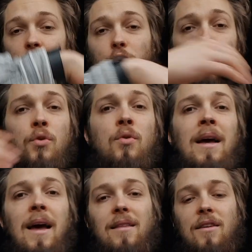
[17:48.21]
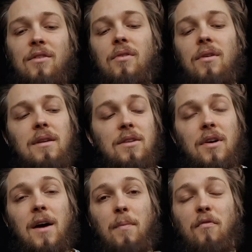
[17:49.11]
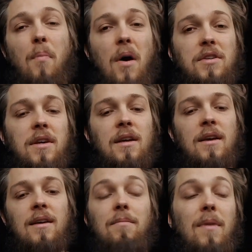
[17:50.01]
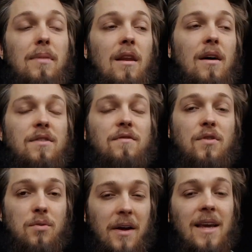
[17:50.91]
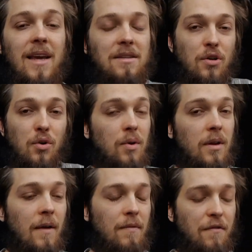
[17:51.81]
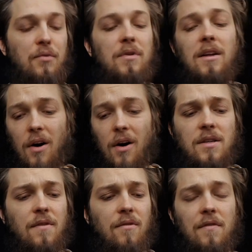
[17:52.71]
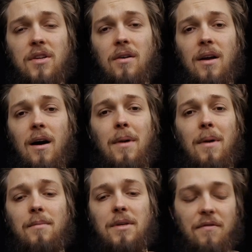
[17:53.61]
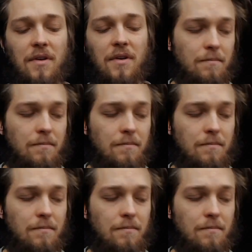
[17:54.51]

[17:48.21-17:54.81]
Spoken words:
to you, and then you need to come up with boxes that maybe last for 2 days and cool the food and so on and so forth. So there are multiple different